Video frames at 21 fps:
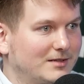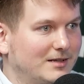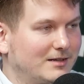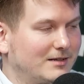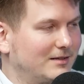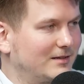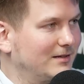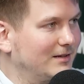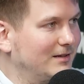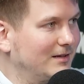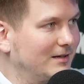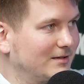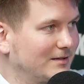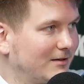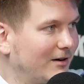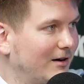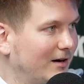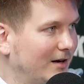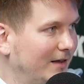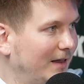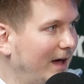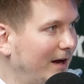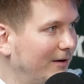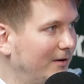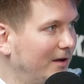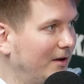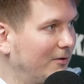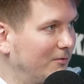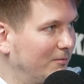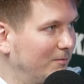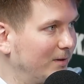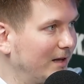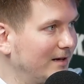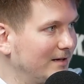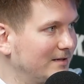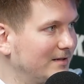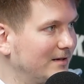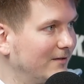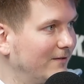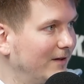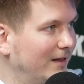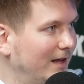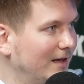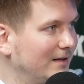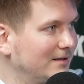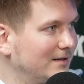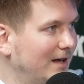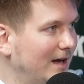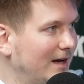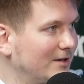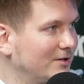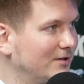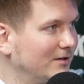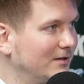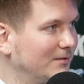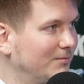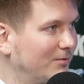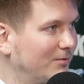And is Gran Canaria replacing Valencia actually?